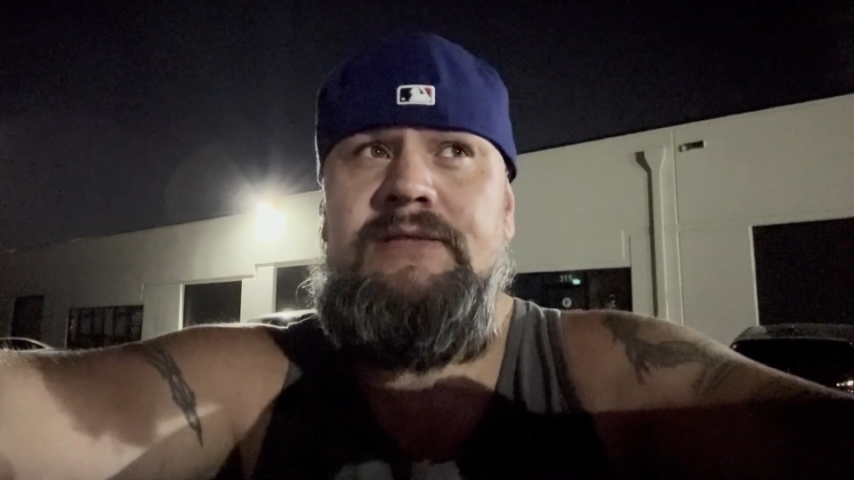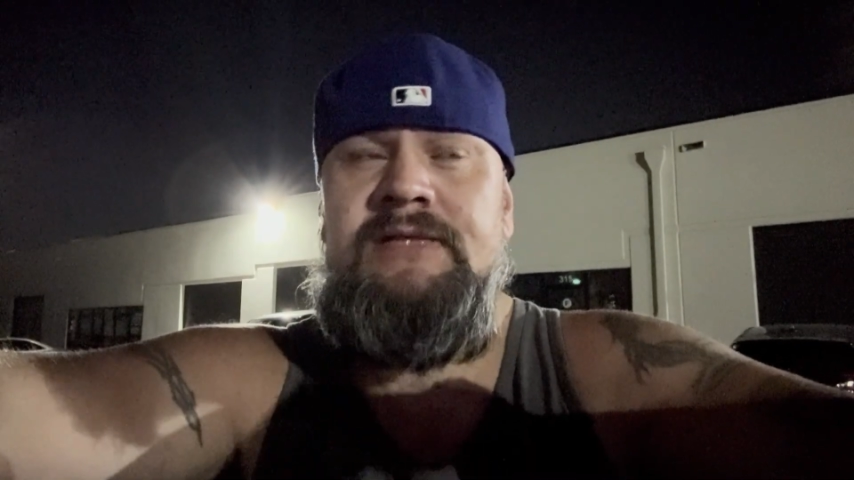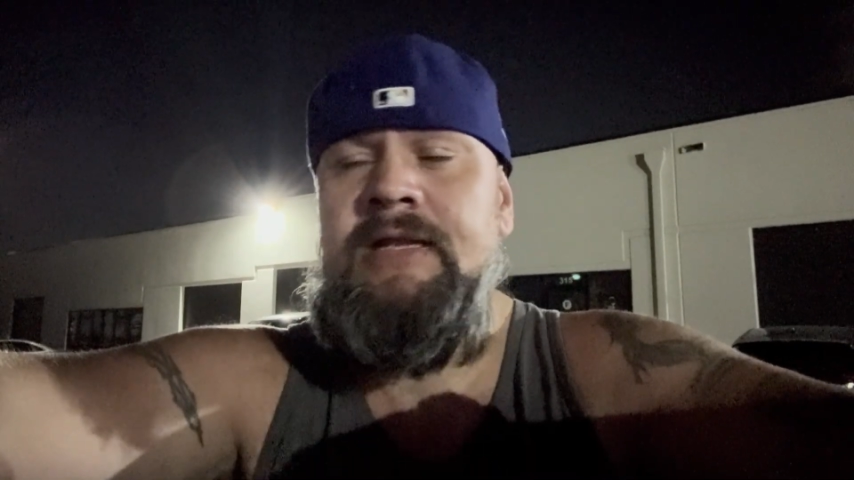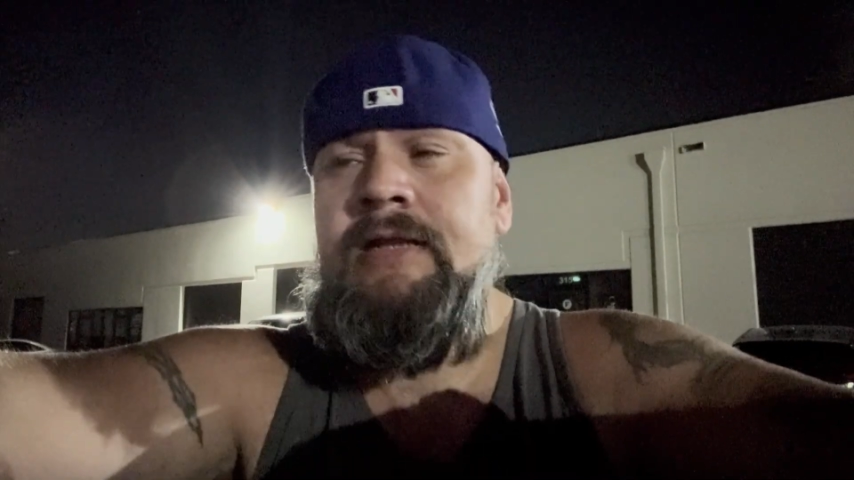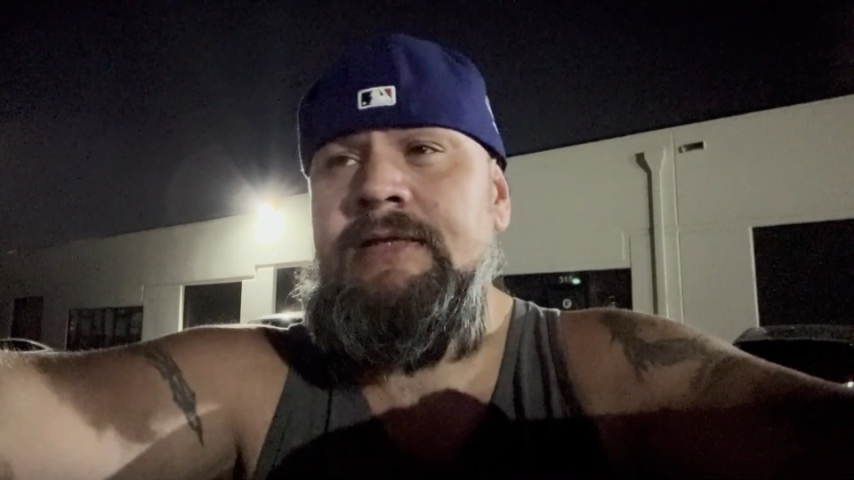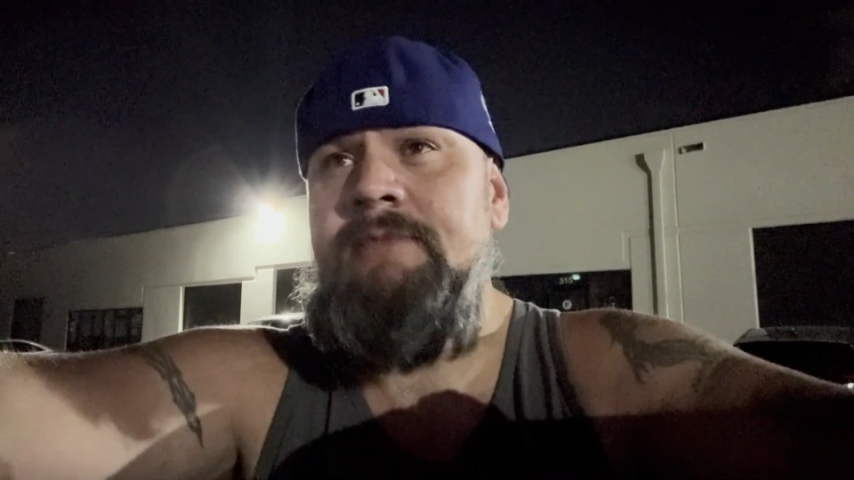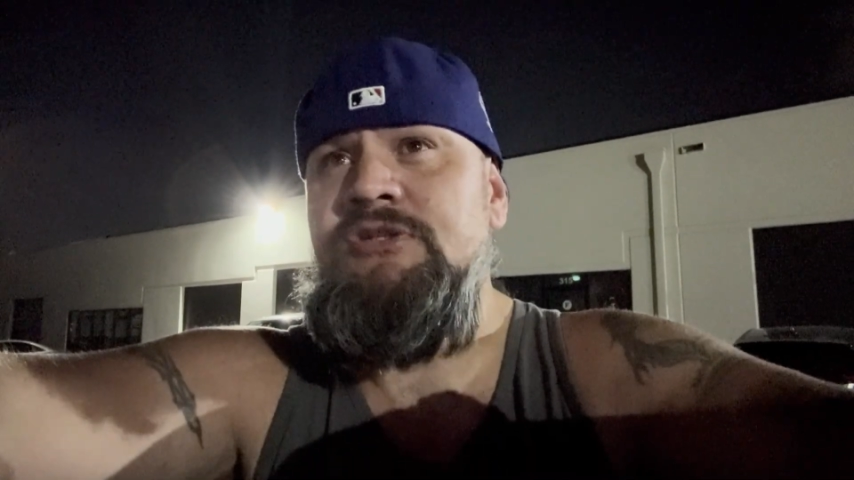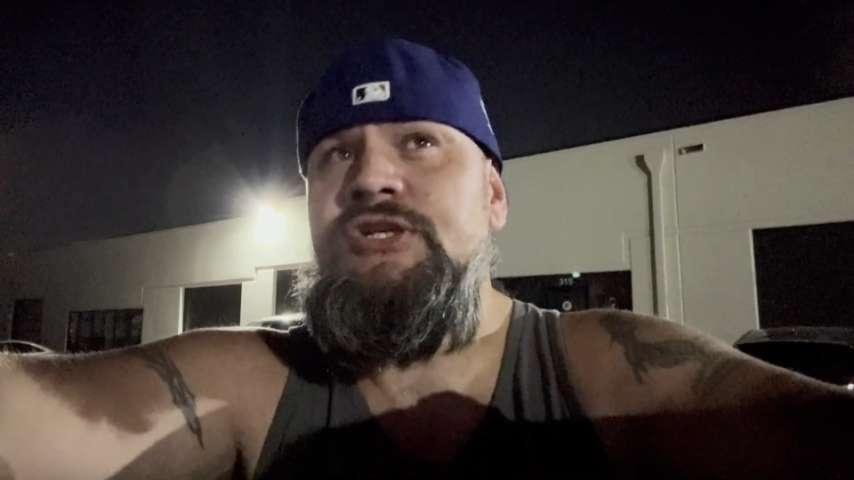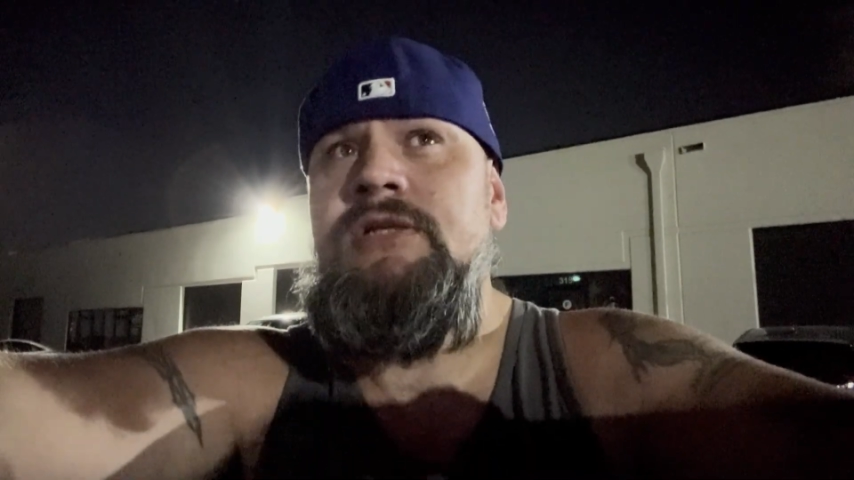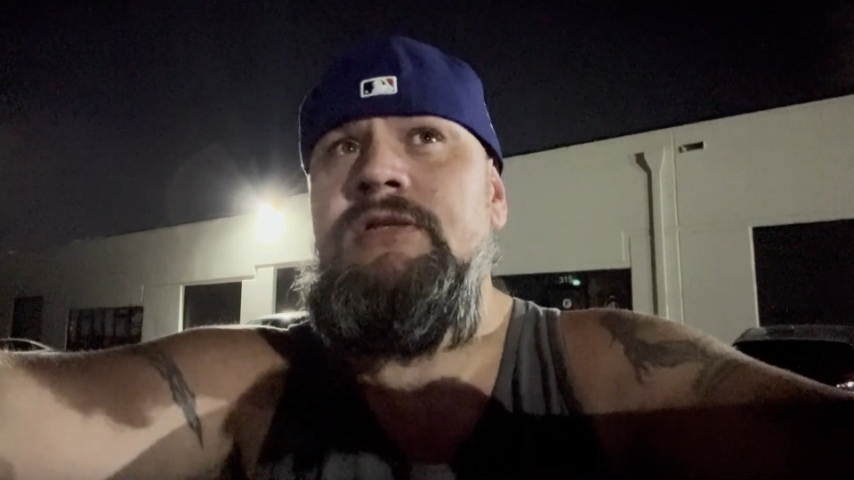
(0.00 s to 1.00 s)
send it out to get
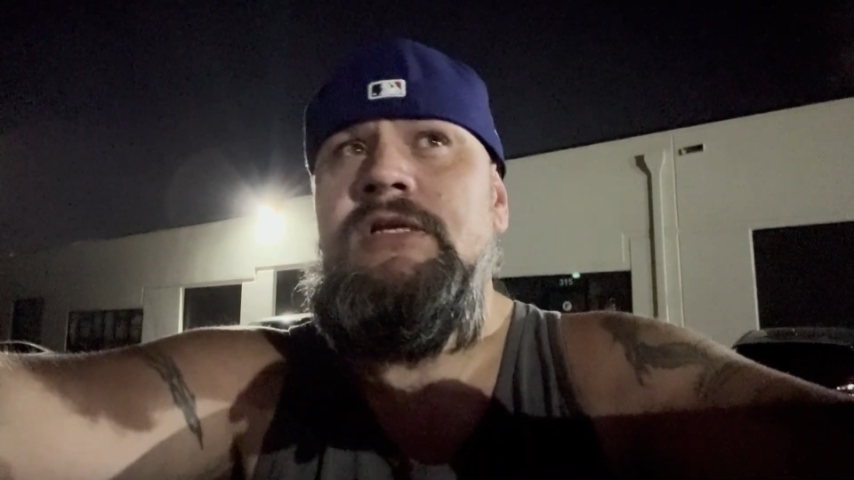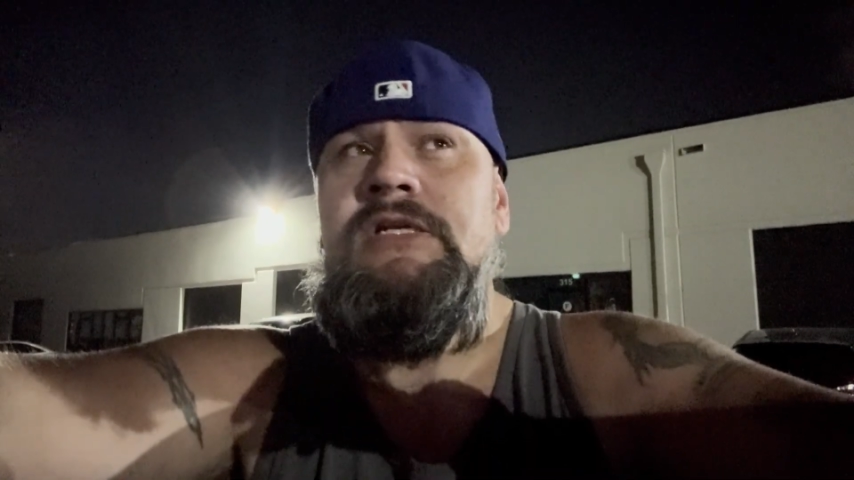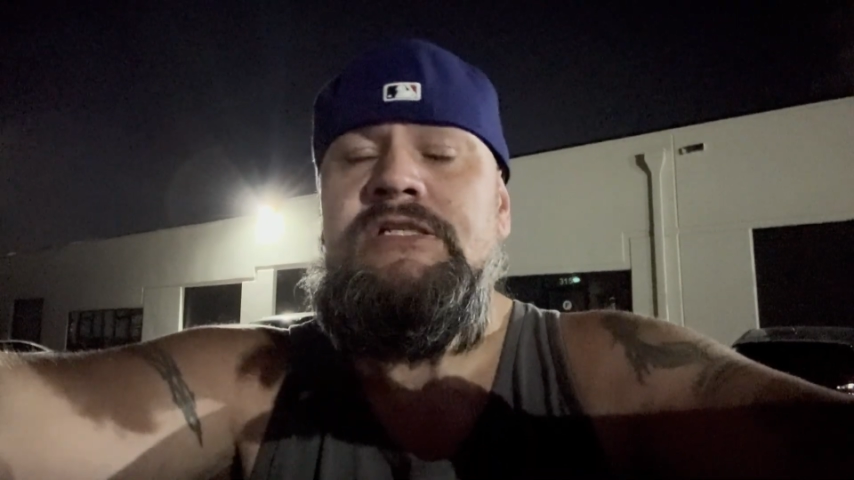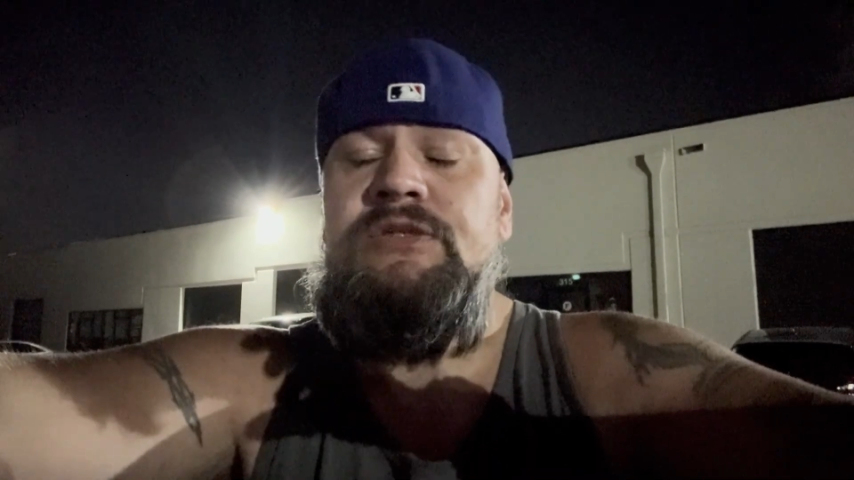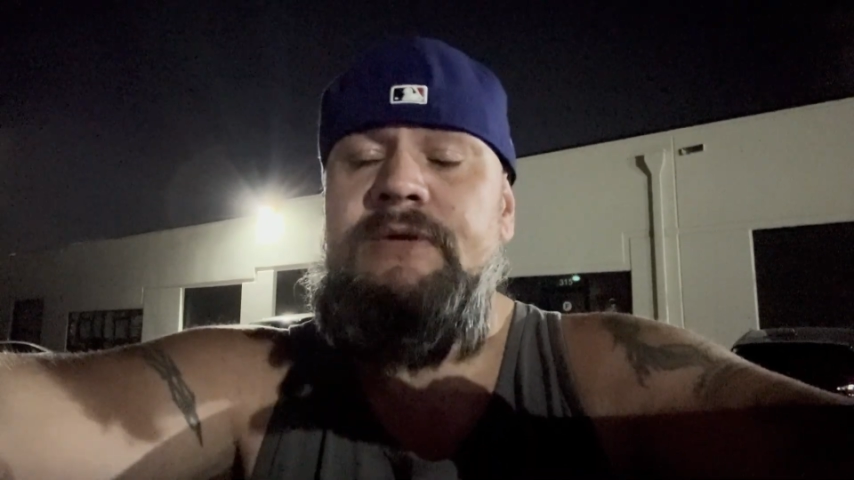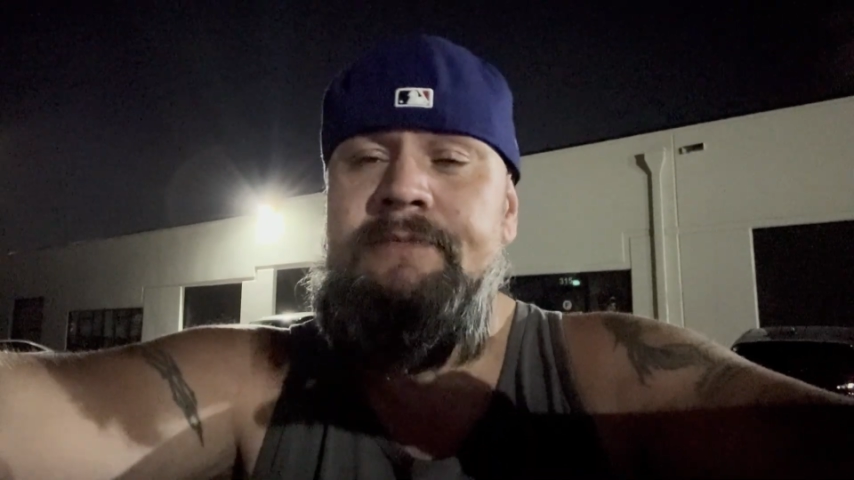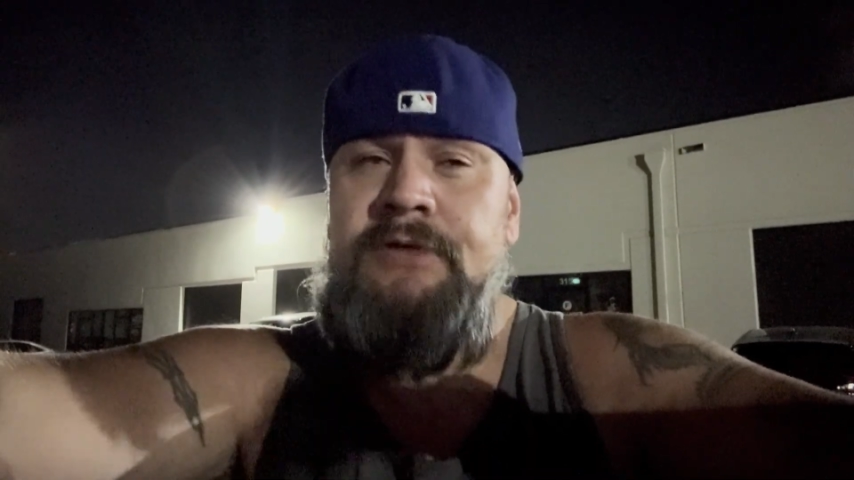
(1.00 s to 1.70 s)
machined so we can